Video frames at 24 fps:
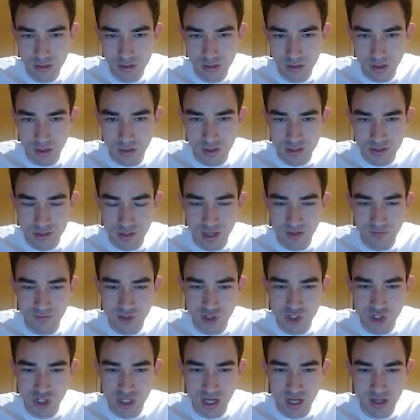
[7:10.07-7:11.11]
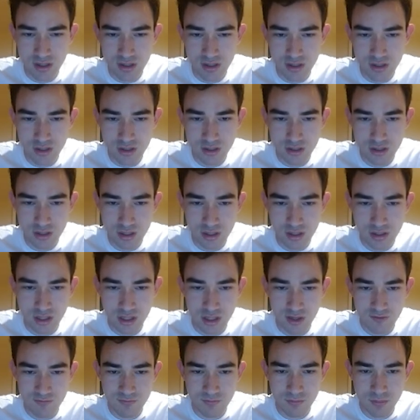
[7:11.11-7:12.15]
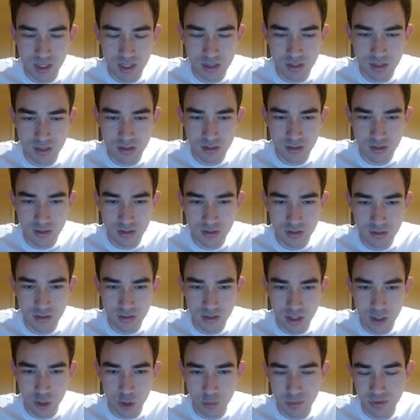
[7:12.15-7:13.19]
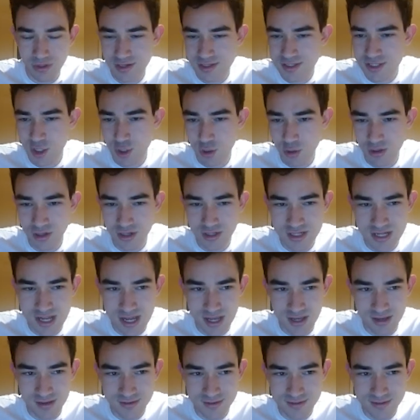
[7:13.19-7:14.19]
Okay, so I have check. And then I have mate here. I hope he doesn't go in a tank.